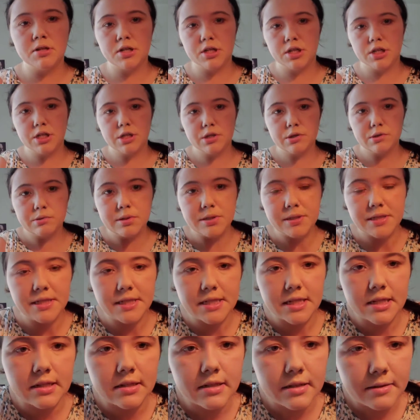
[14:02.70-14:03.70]
to use
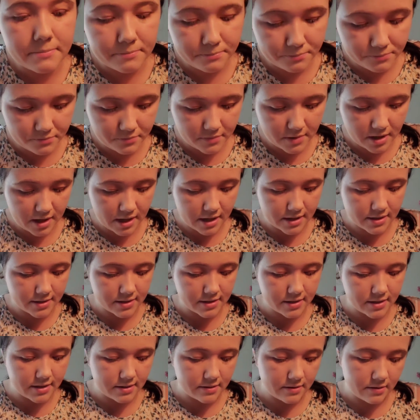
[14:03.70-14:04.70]
the
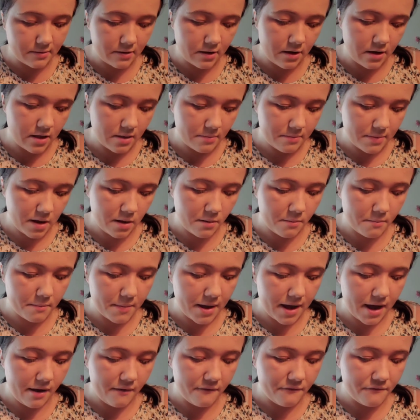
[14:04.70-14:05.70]
Essence All About
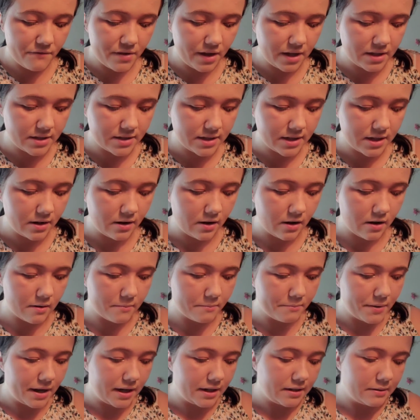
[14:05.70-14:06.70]
Matte Fixing
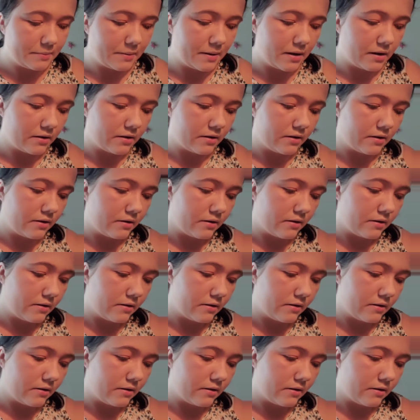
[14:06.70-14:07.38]
Compact Powder.